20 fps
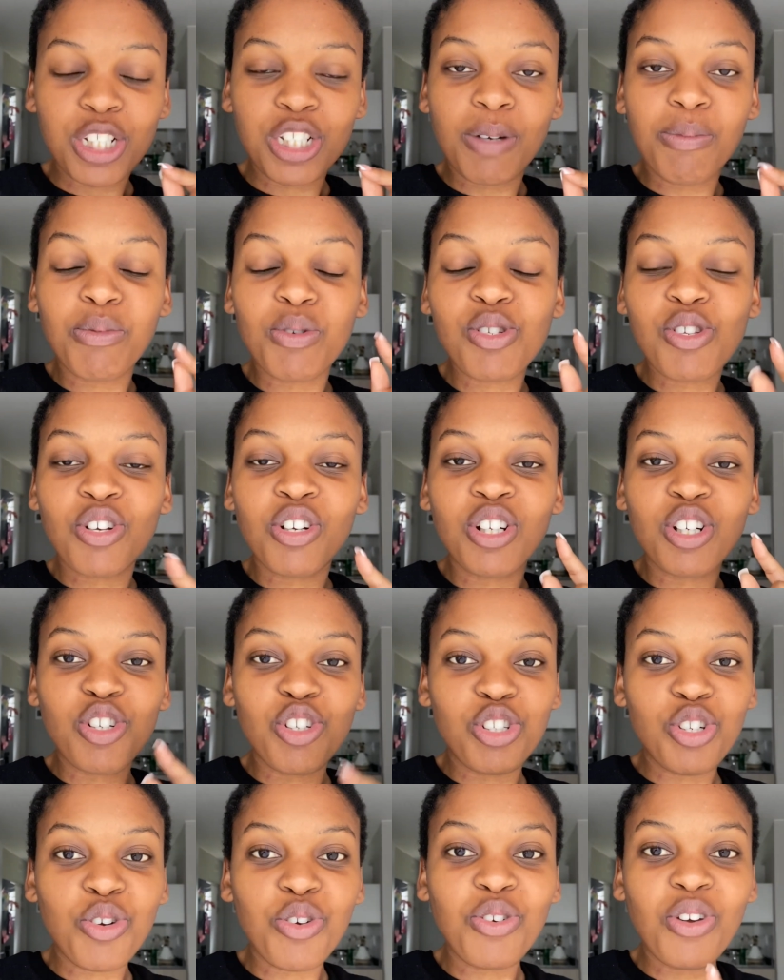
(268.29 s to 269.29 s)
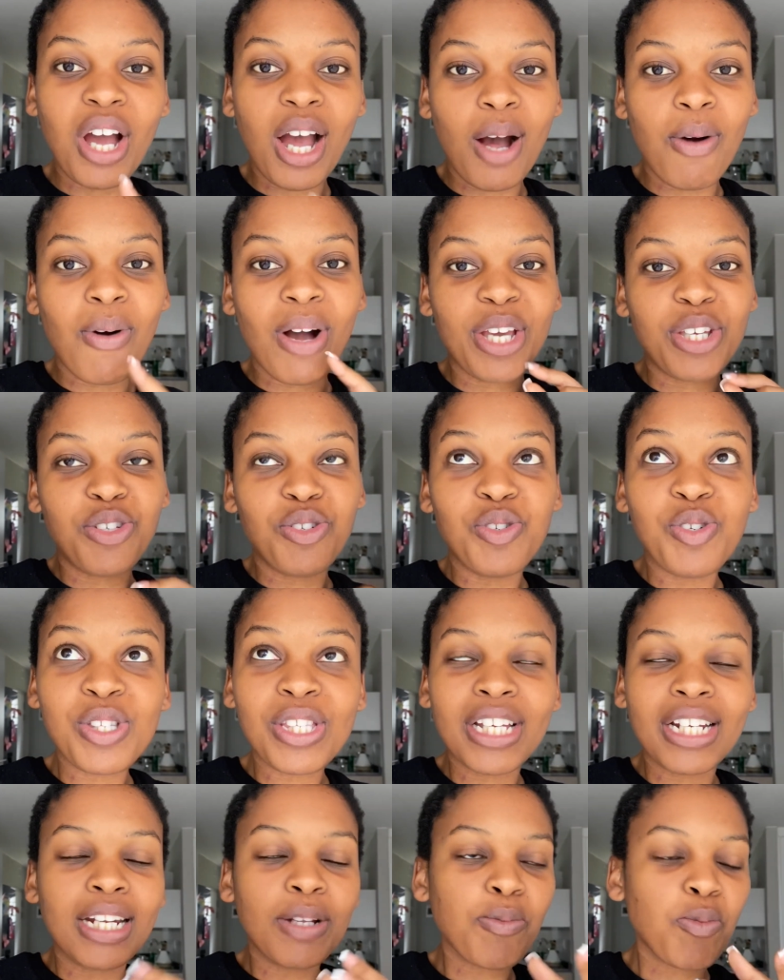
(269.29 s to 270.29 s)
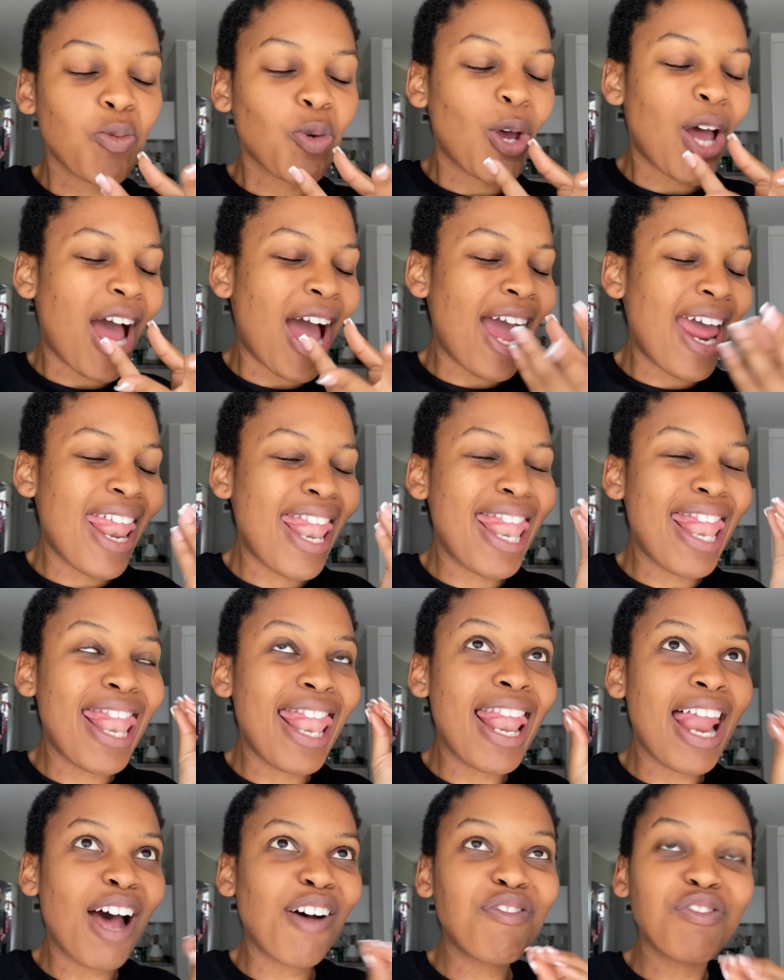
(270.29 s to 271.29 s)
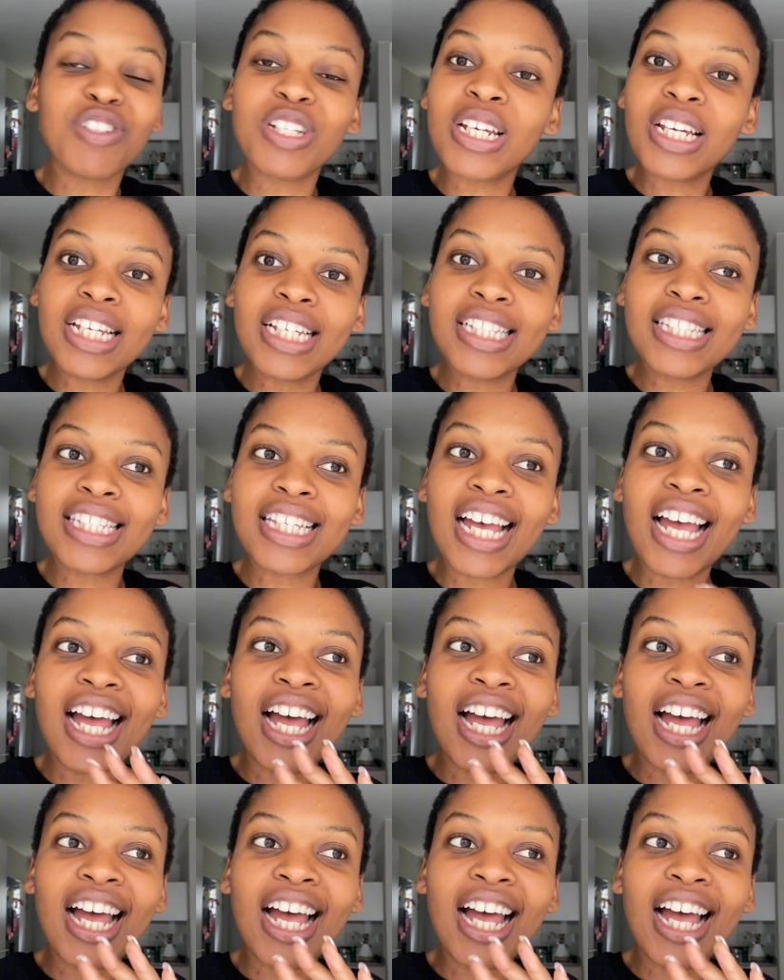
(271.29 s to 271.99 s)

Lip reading: I'm also going to show you how I used it. I loved it.